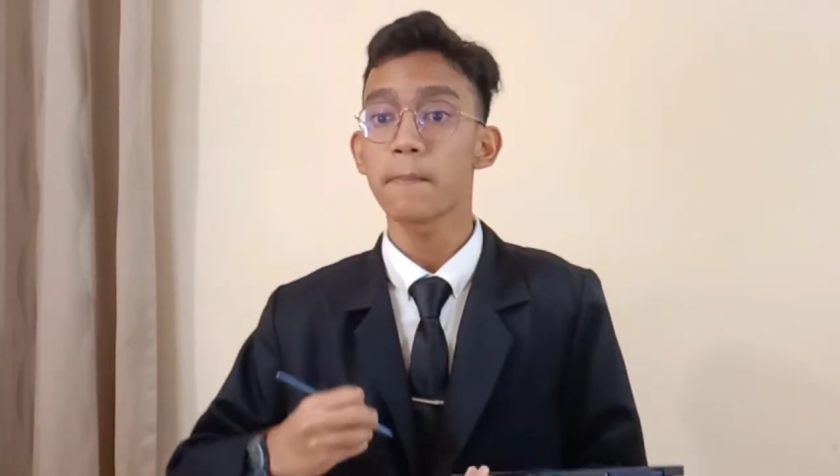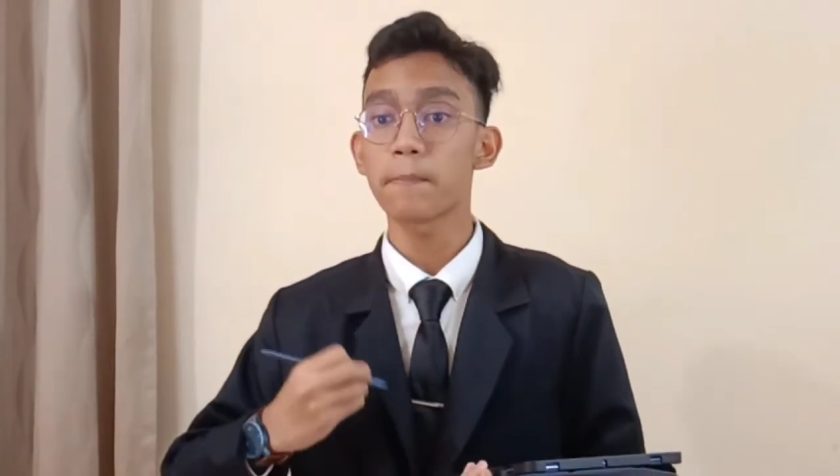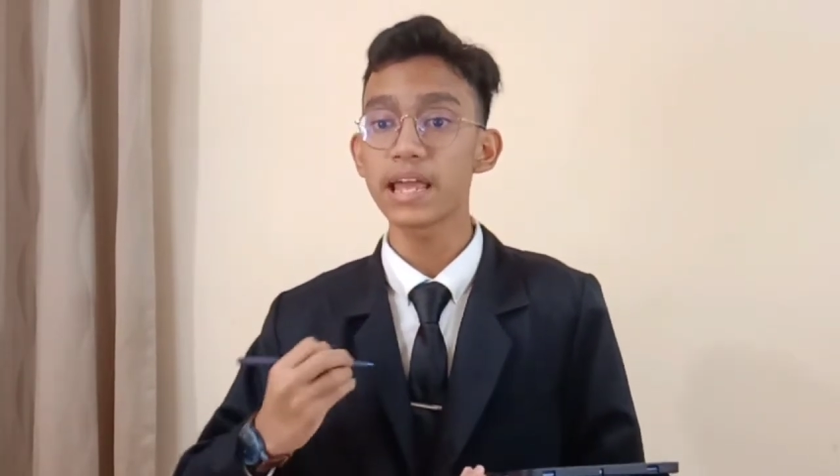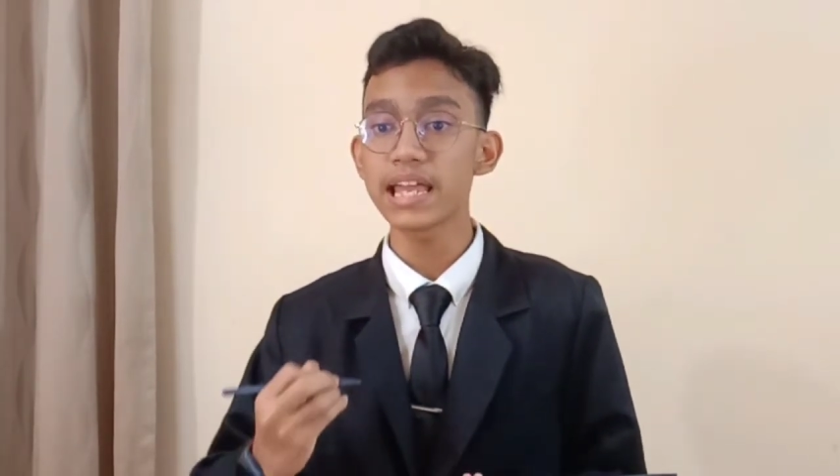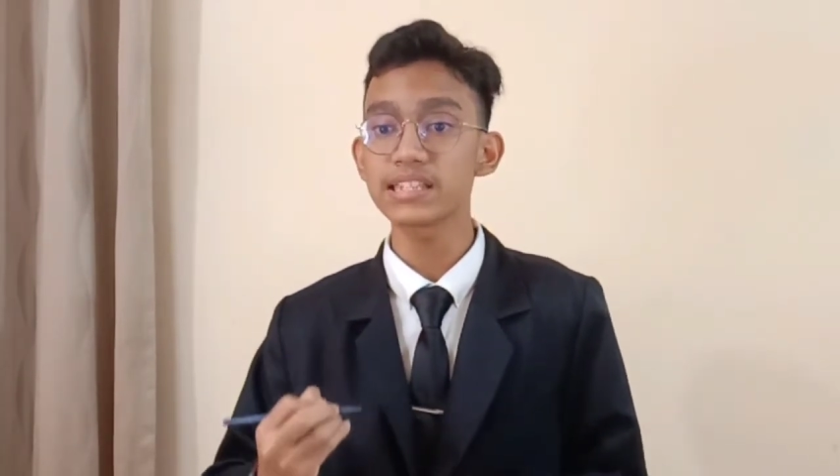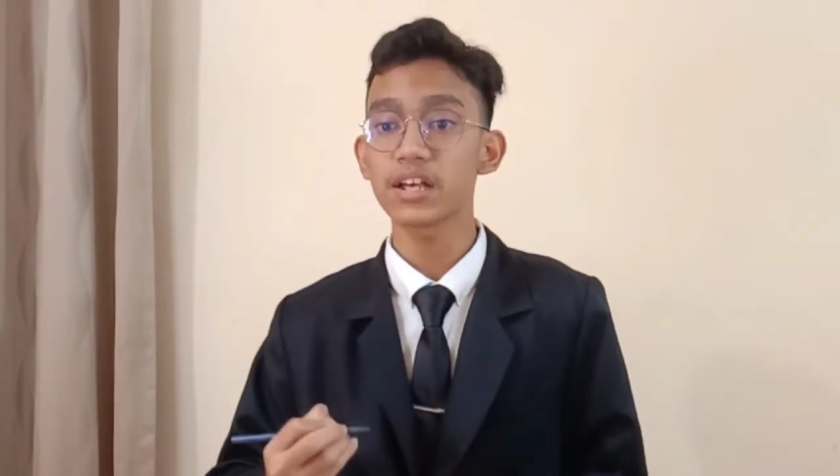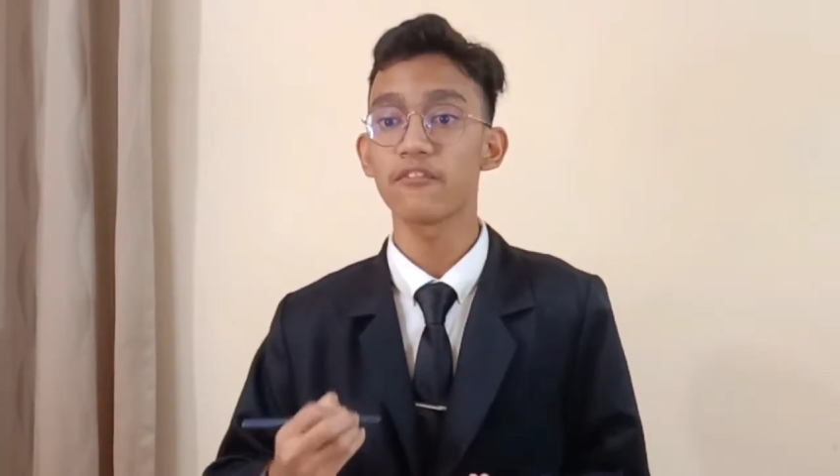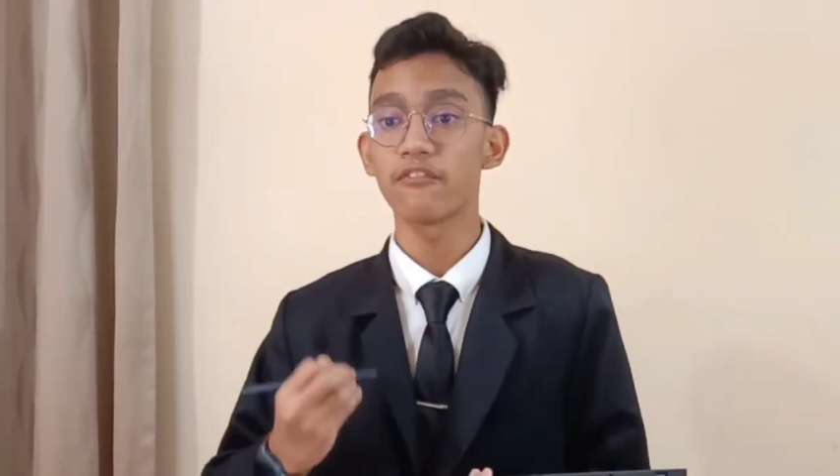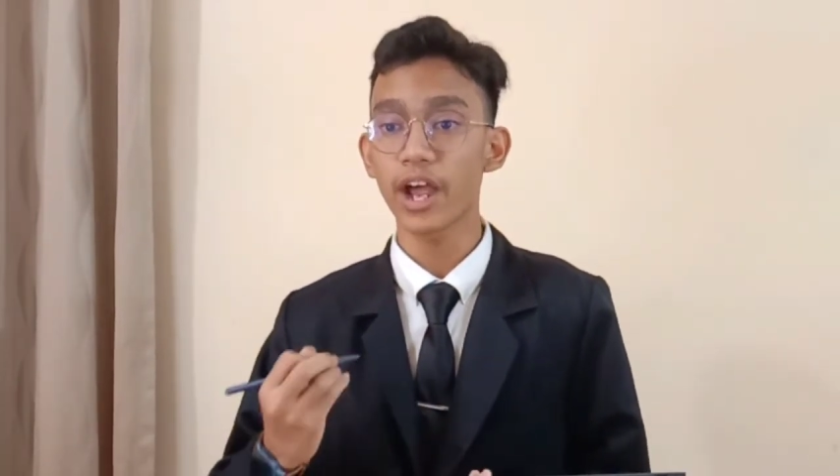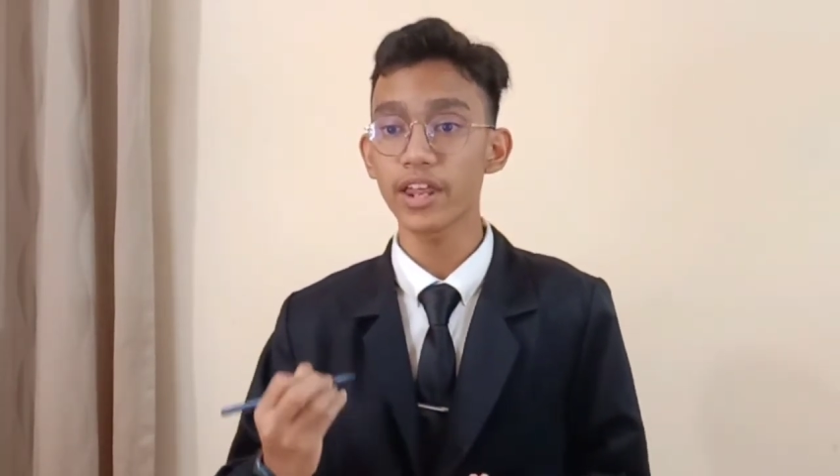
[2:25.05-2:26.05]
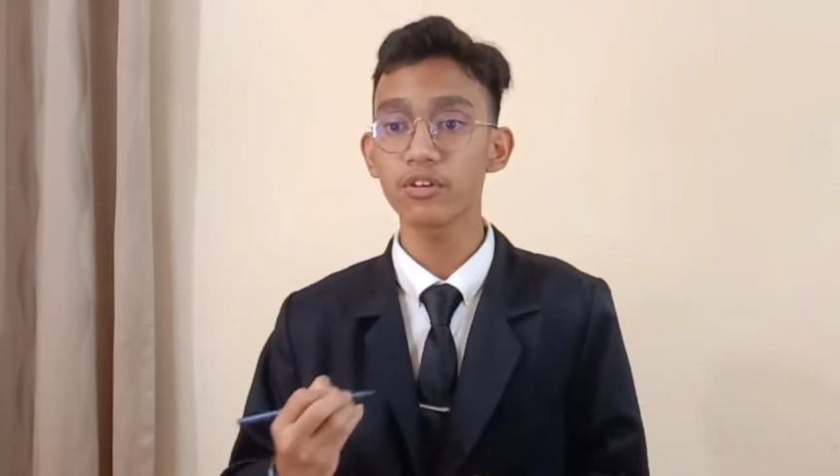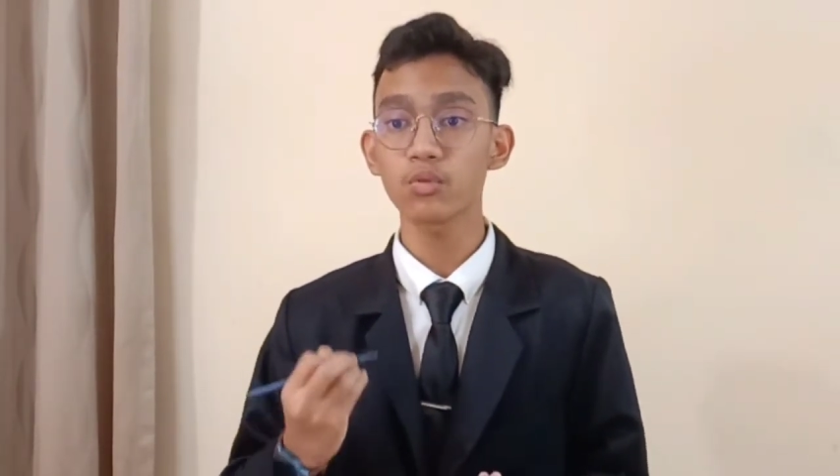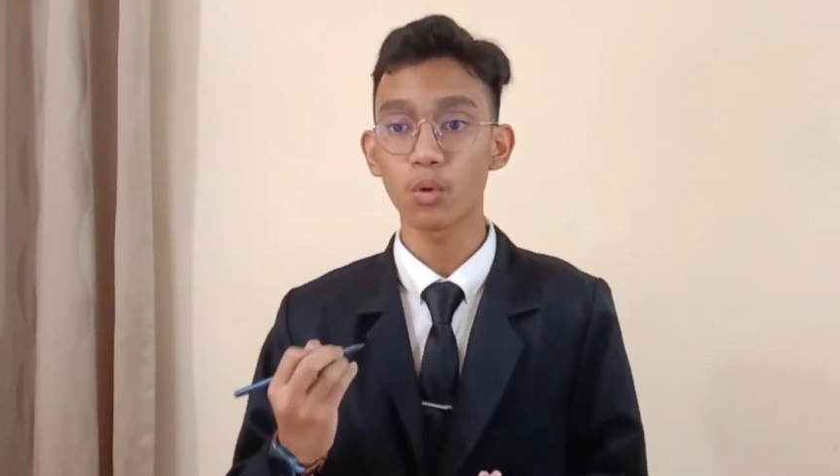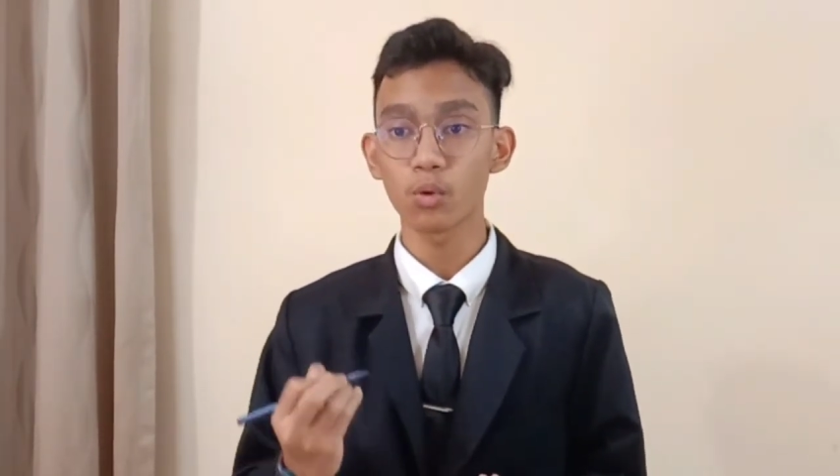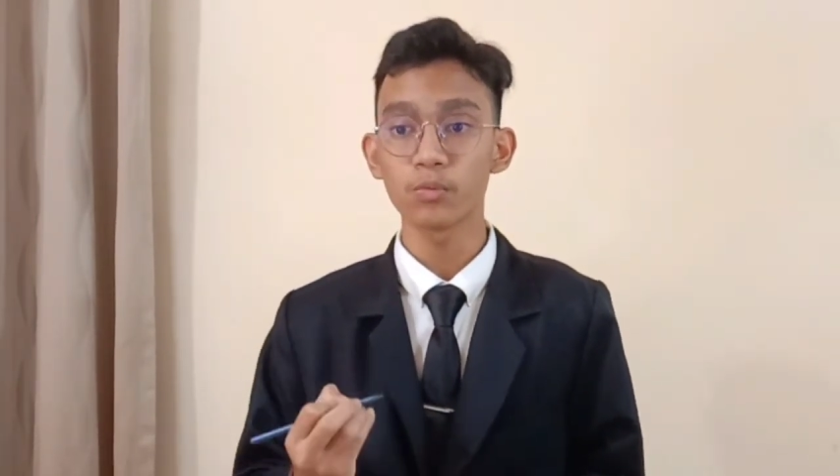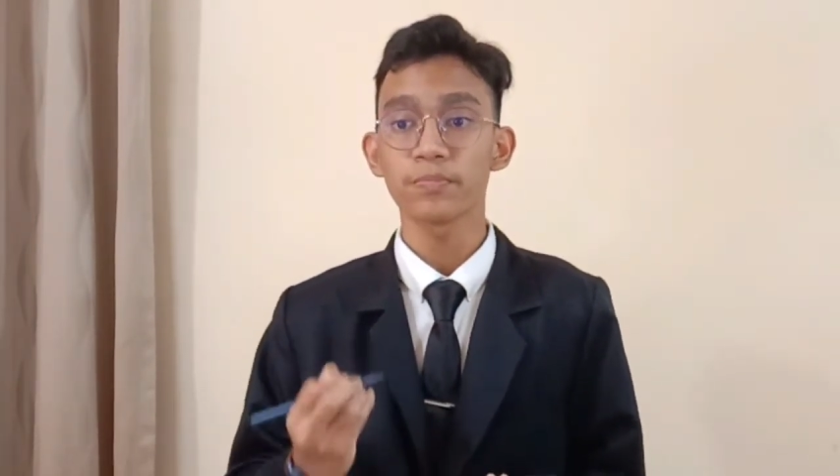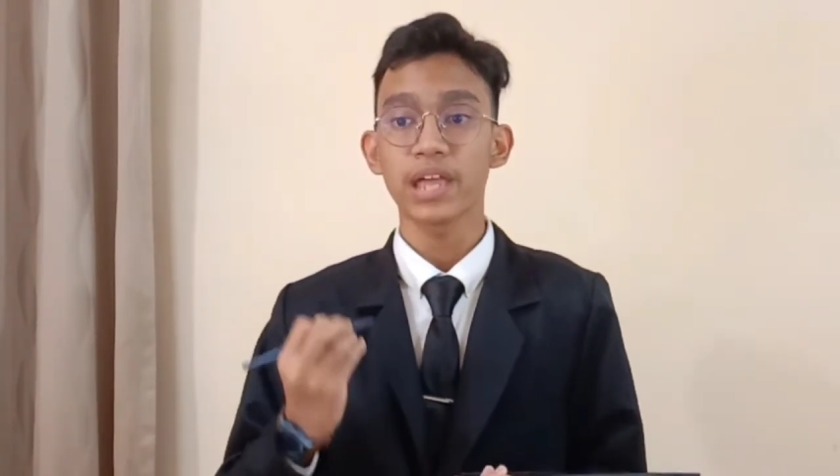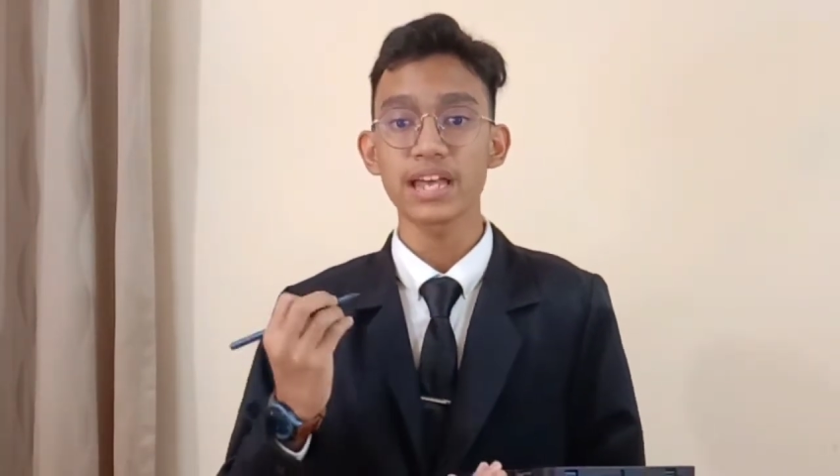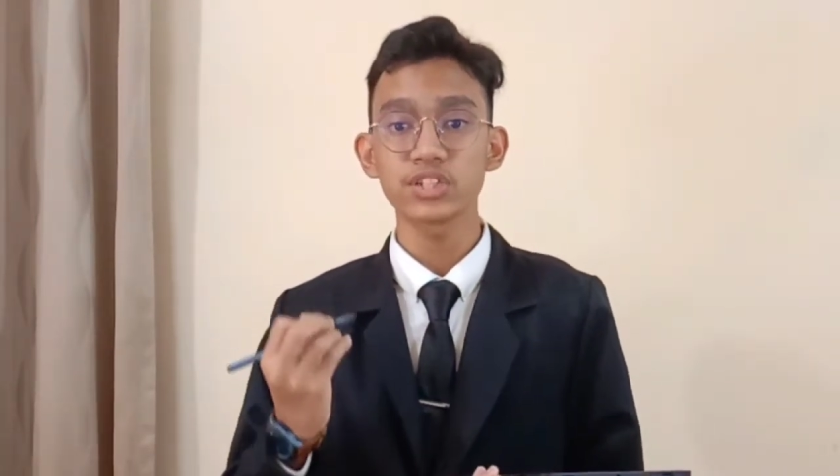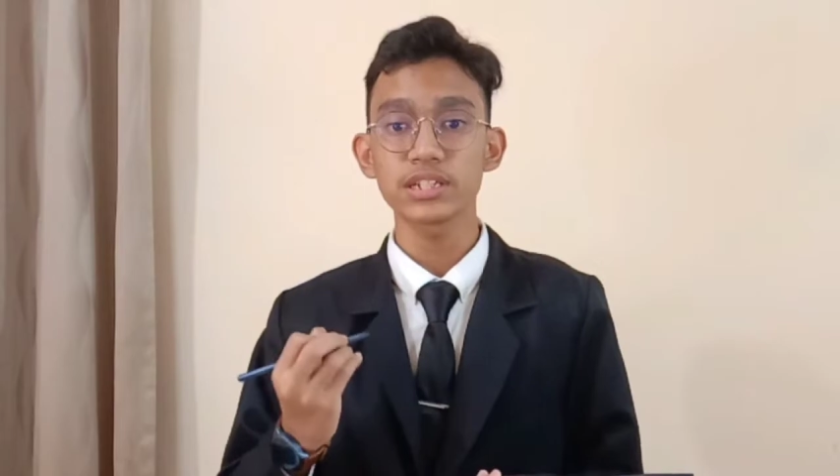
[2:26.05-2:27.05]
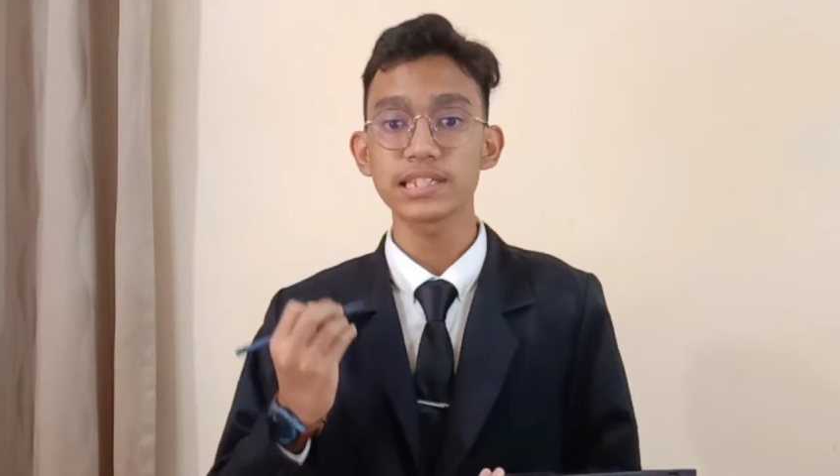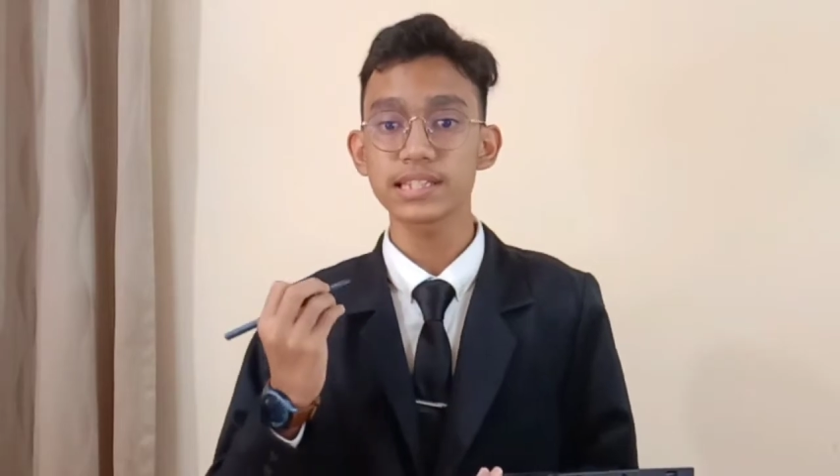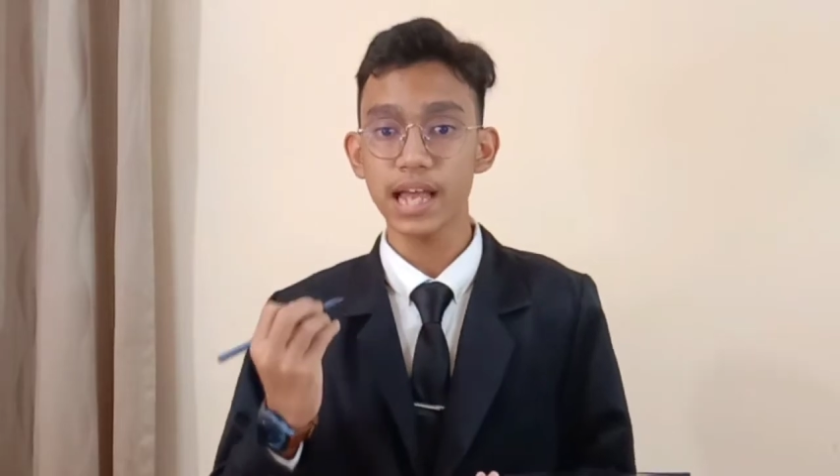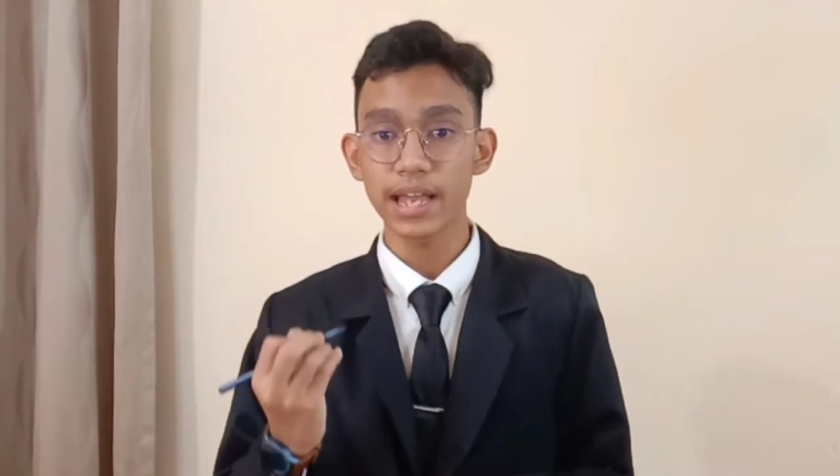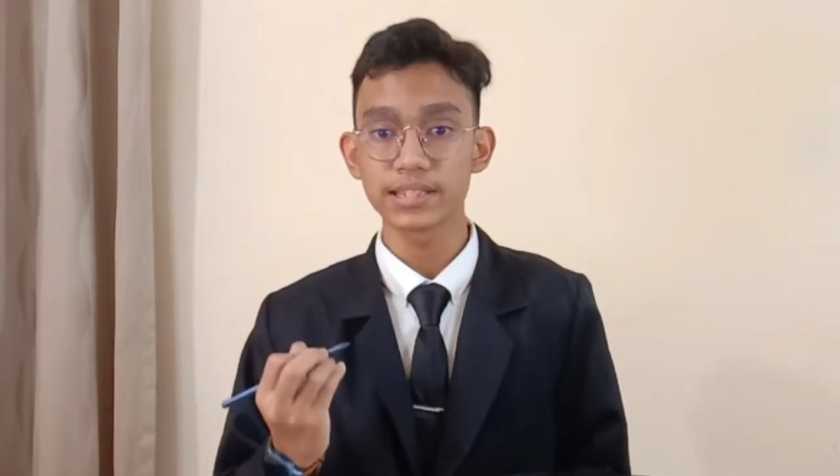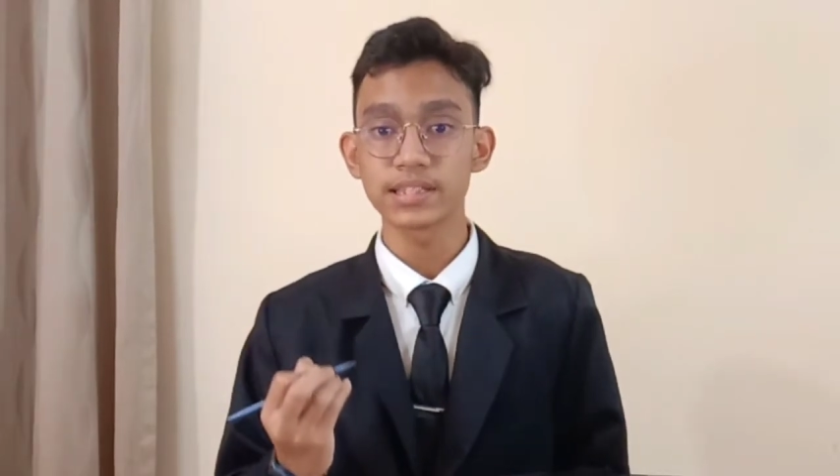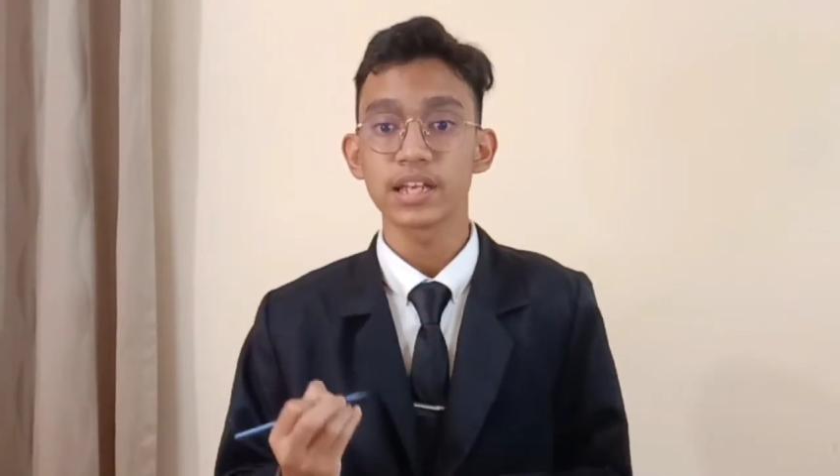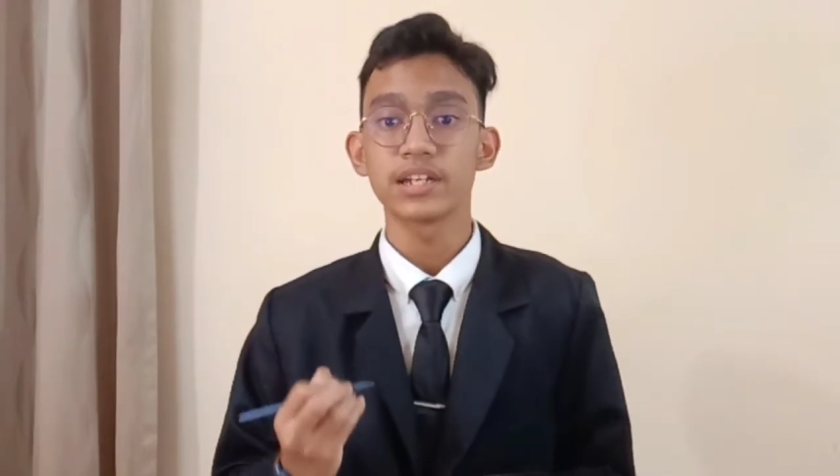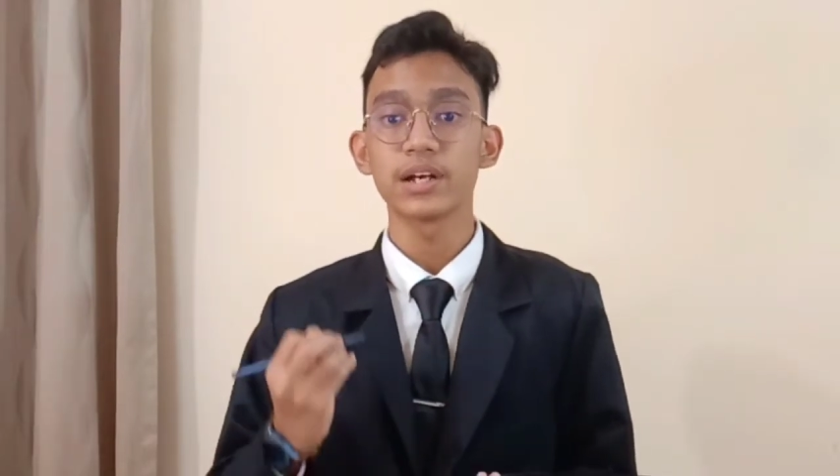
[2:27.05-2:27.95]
plays a vital role as it decides